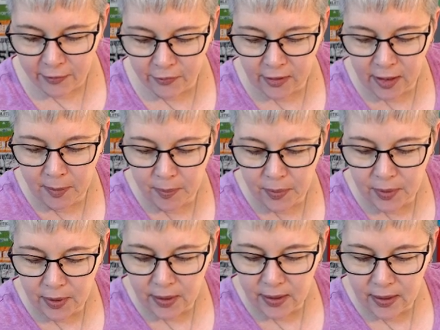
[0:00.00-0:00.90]
flip
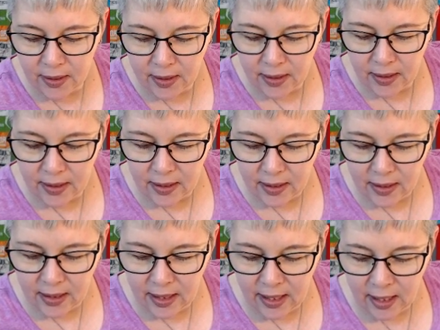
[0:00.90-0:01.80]

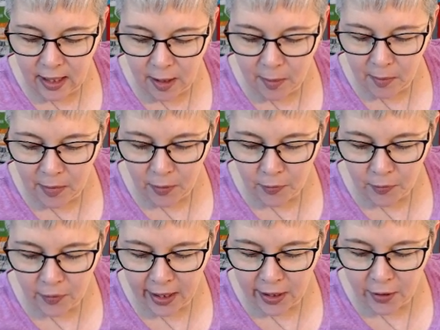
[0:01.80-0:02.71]
him
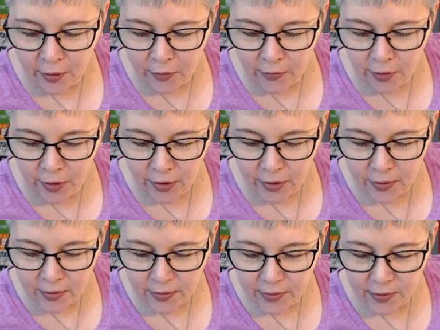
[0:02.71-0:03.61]
right over
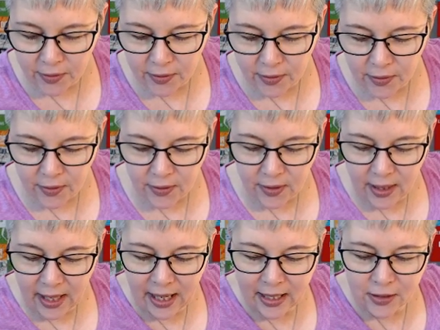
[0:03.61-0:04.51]

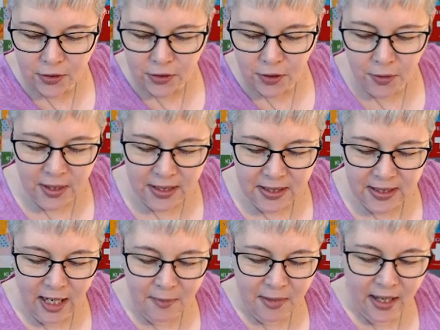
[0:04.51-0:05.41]
and sew the
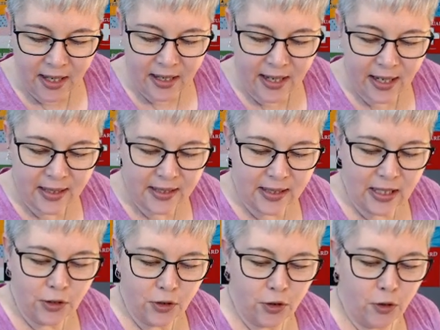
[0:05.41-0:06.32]
seam that connects
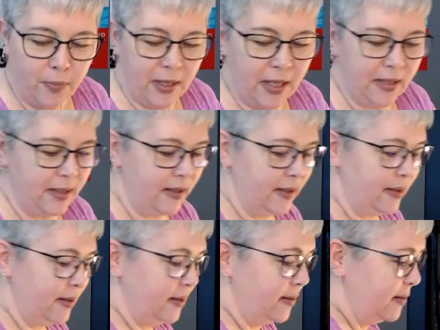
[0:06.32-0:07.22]
these two
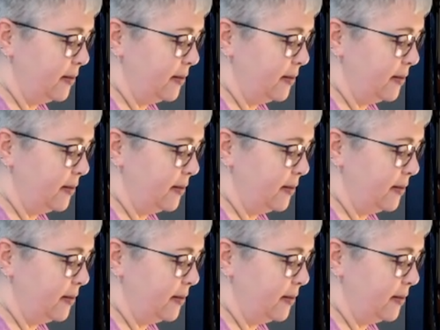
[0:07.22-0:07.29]
pieces.